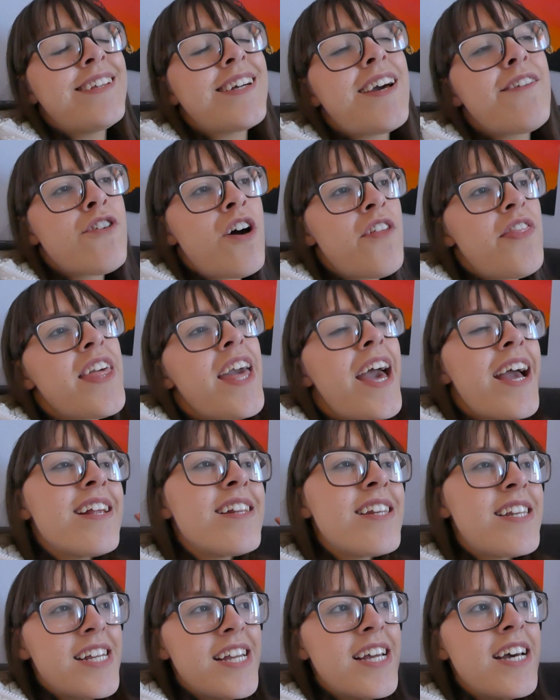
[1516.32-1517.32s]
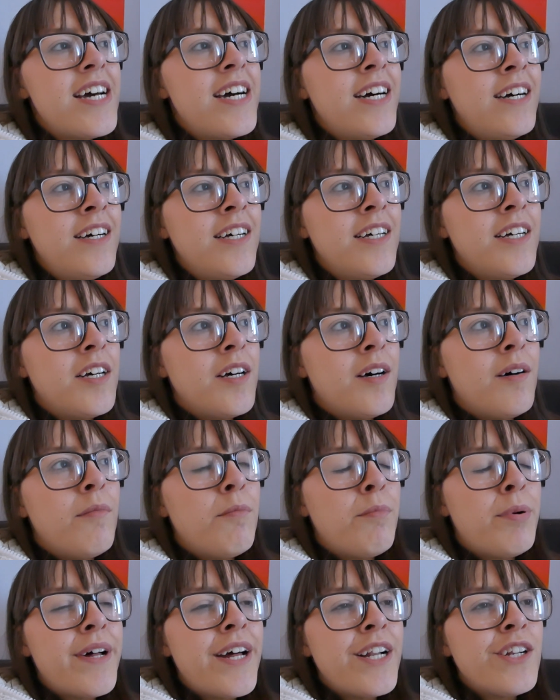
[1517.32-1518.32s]
like I've got the idea,
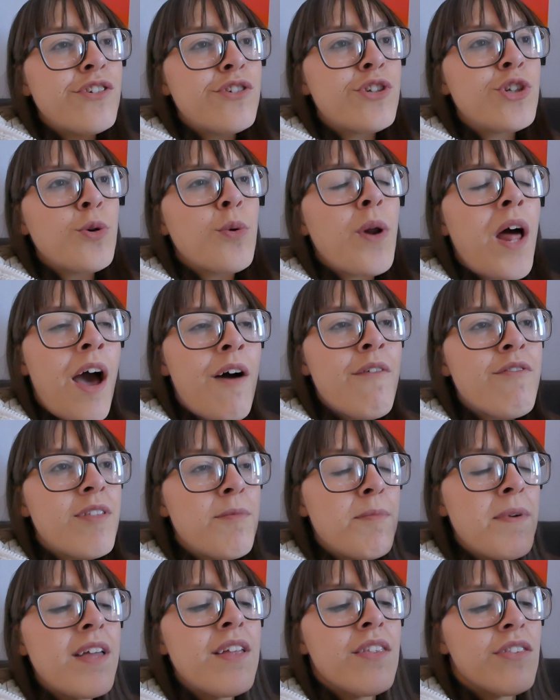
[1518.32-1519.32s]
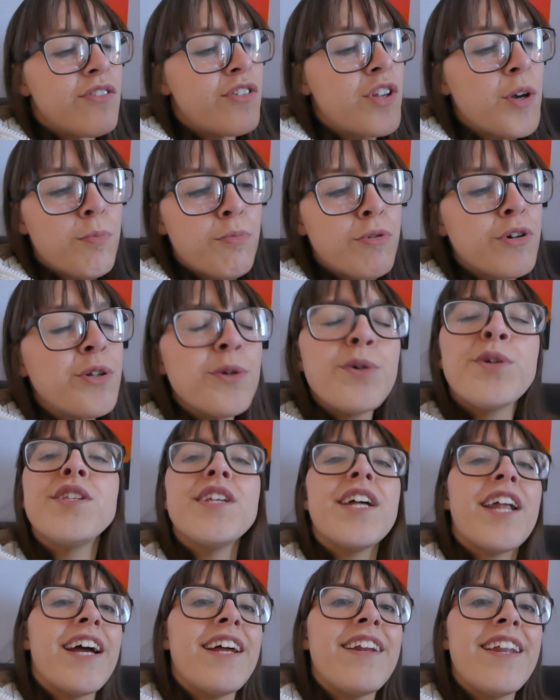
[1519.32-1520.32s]
but I just don't have the means to produce
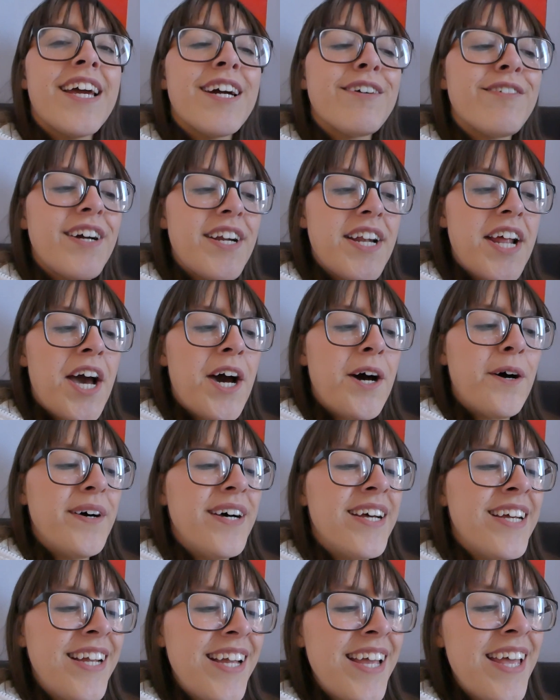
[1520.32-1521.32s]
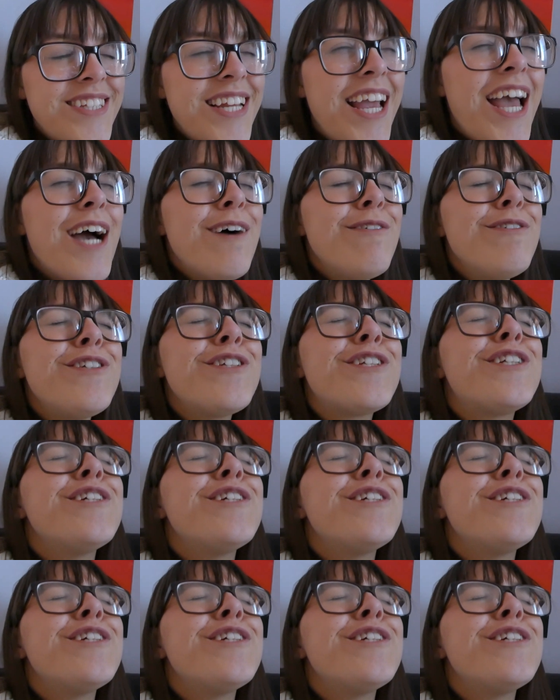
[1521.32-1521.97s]
that idea right now. I was